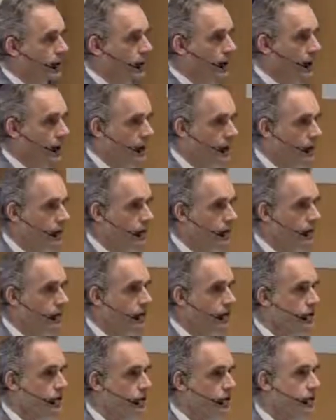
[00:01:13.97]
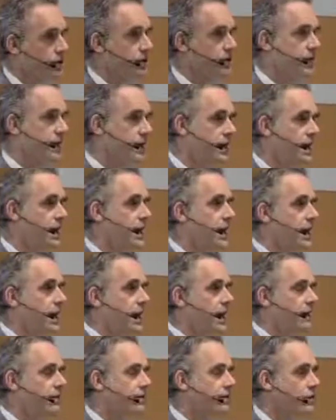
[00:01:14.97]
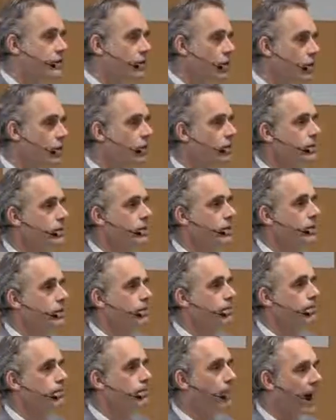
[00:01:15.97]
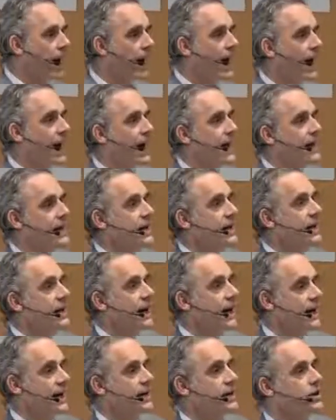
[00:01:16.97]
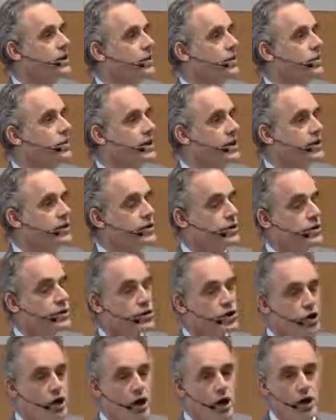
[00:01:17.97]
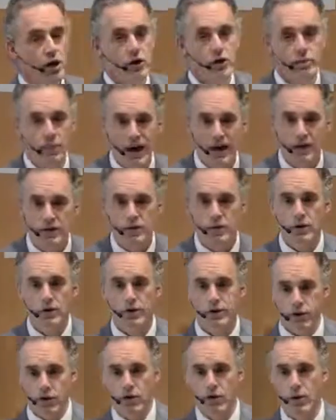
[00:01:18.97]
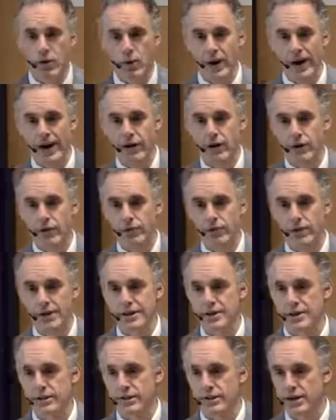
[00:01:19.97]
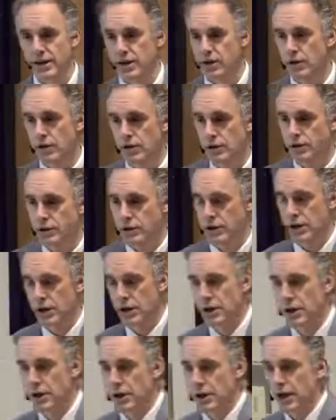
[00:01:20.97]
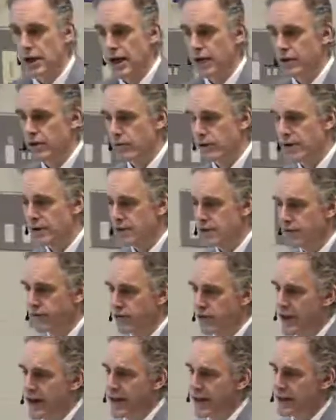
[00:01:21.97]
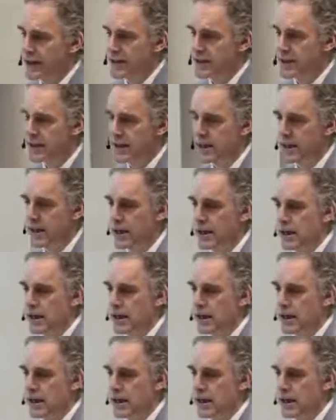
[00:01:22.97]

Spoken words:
IQ research is that if you don't buy IQ research, you might as well throw away all the rest of psychology. And the reason for that is that